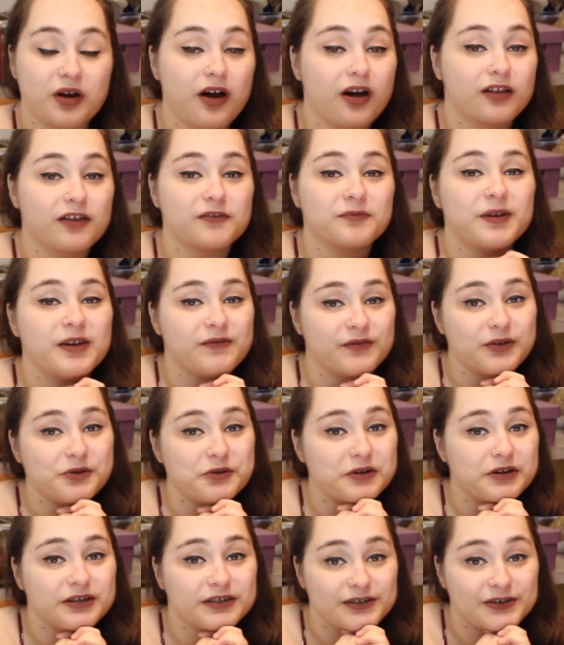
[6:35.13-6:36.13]
all of my
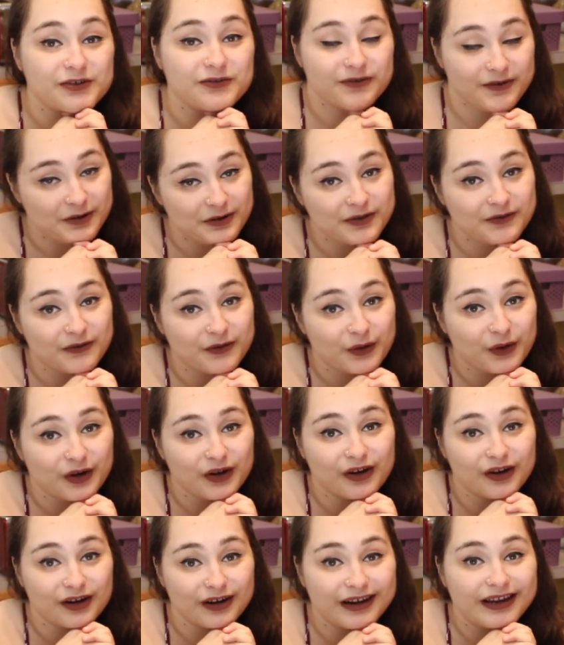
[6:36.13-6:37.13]
viewers who voted for
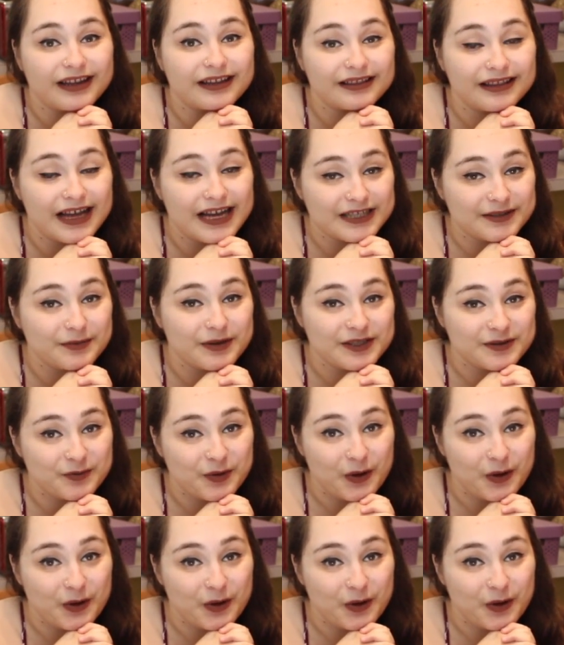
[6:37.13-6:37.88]
her in last month's